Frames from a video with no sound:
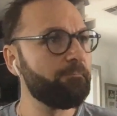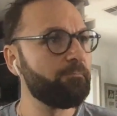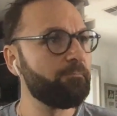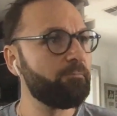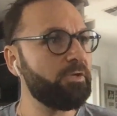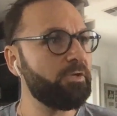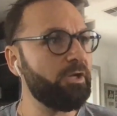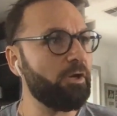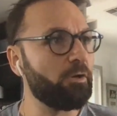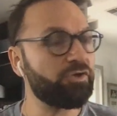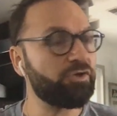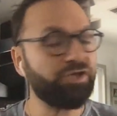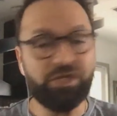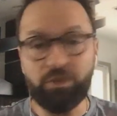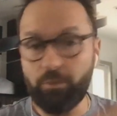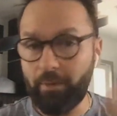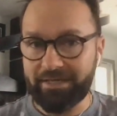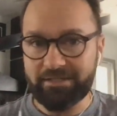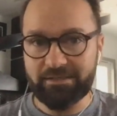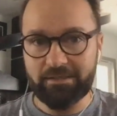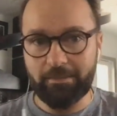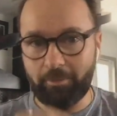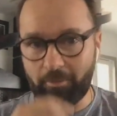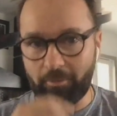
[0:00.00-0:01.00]
know, she wakes
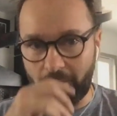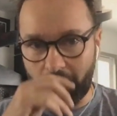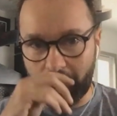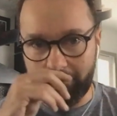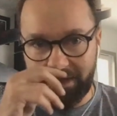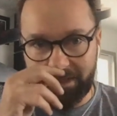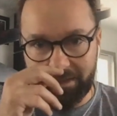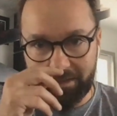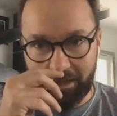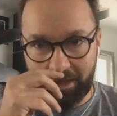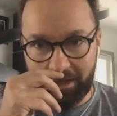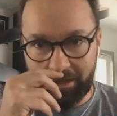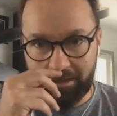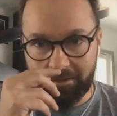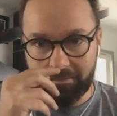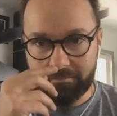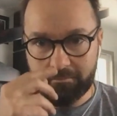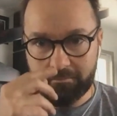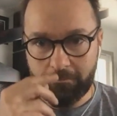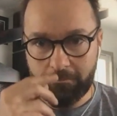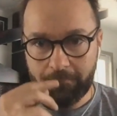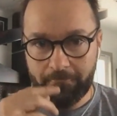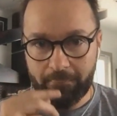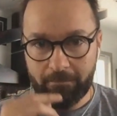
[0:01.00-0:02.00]
up around midnight,
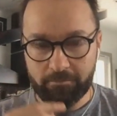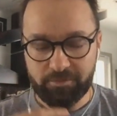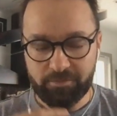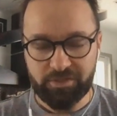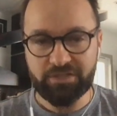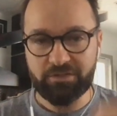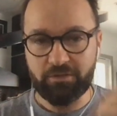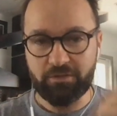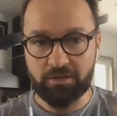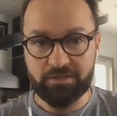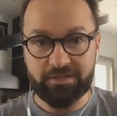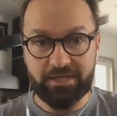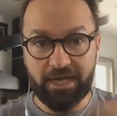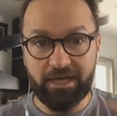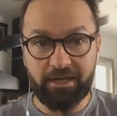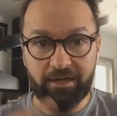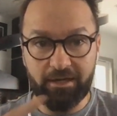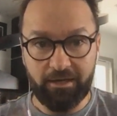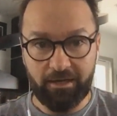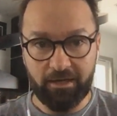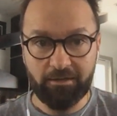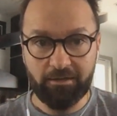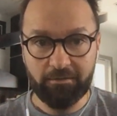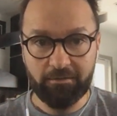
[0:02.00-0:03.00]
she starts
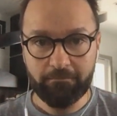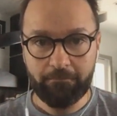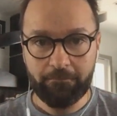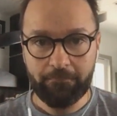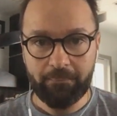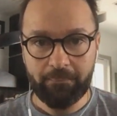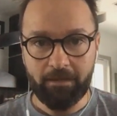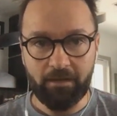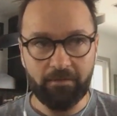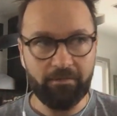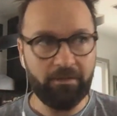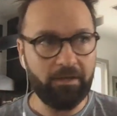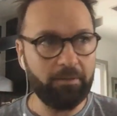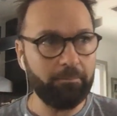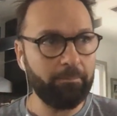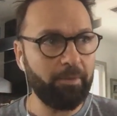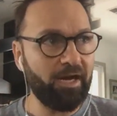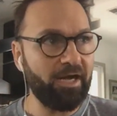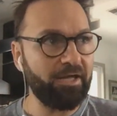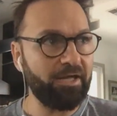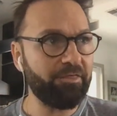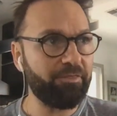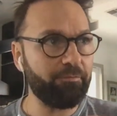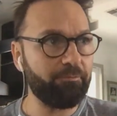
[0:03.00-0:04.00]
editing, and then
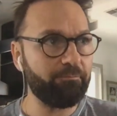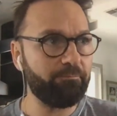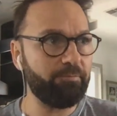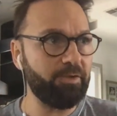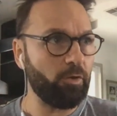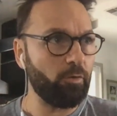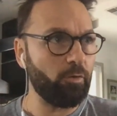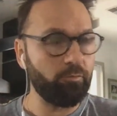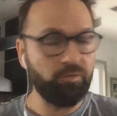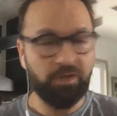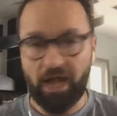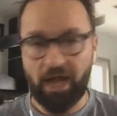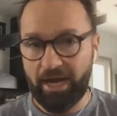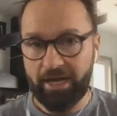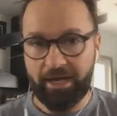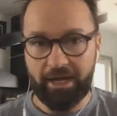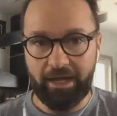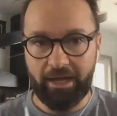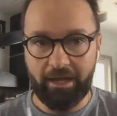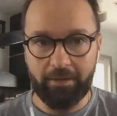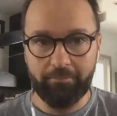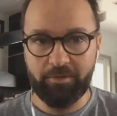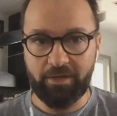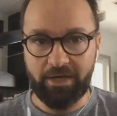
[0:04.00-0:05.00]
by you know 9
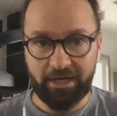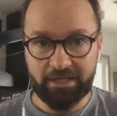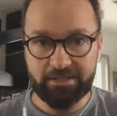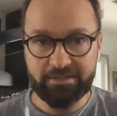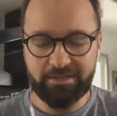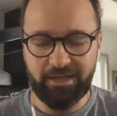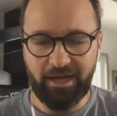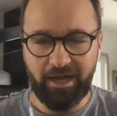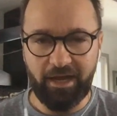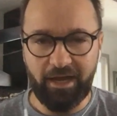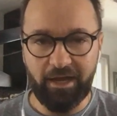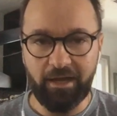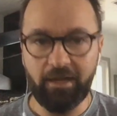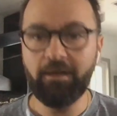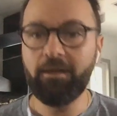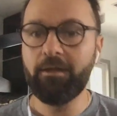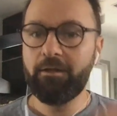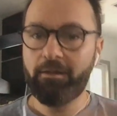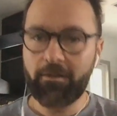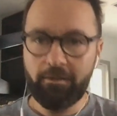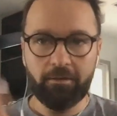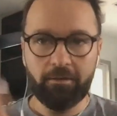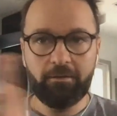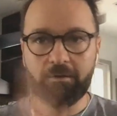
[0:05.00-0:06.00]
a.m. the next day,
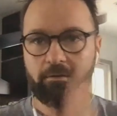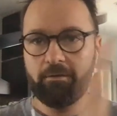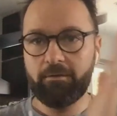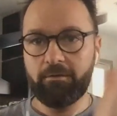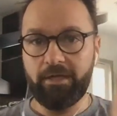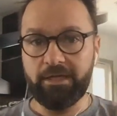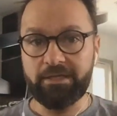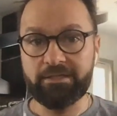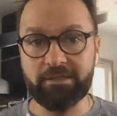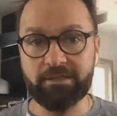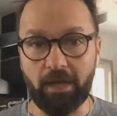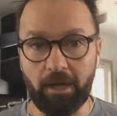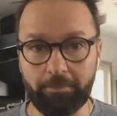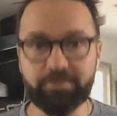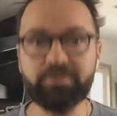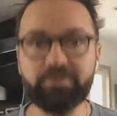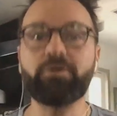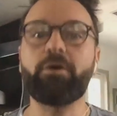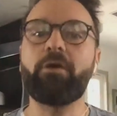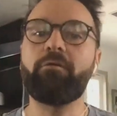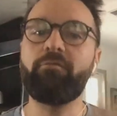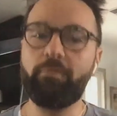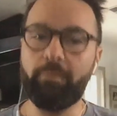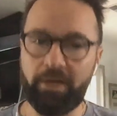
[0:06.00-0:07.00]
it's up so
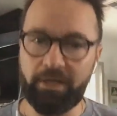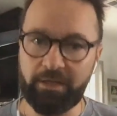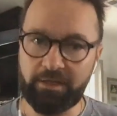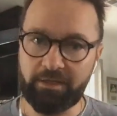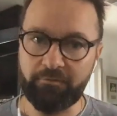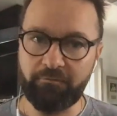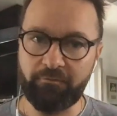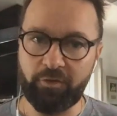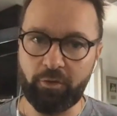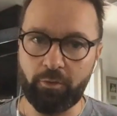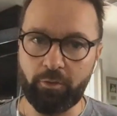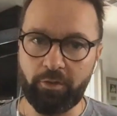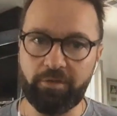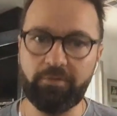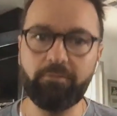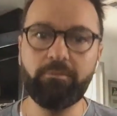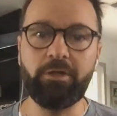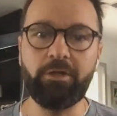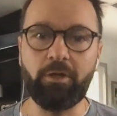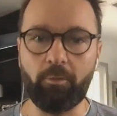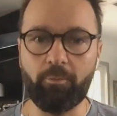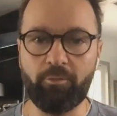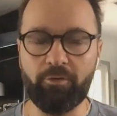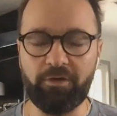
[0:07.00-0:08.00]
everybody can view it, mm-hmm. you
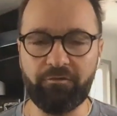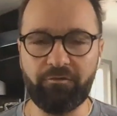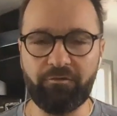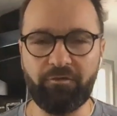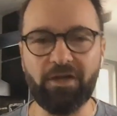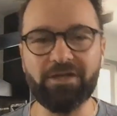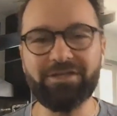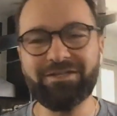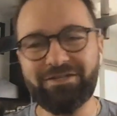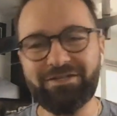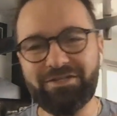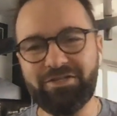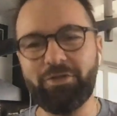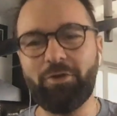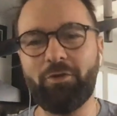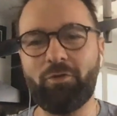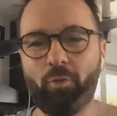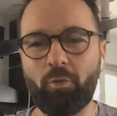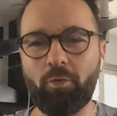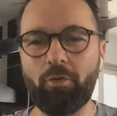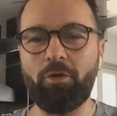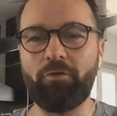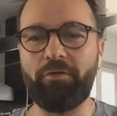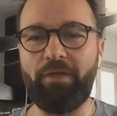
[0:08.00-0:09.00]
know, pretty fresh. Because you know the
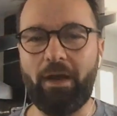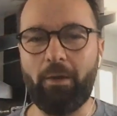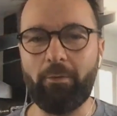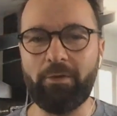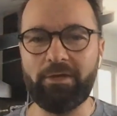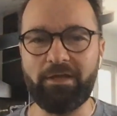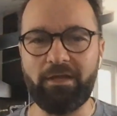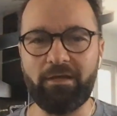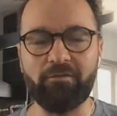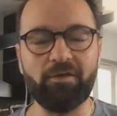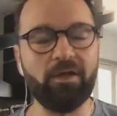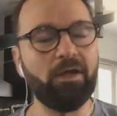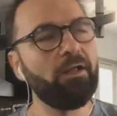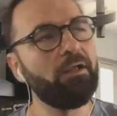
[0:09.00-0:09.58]
world now we live.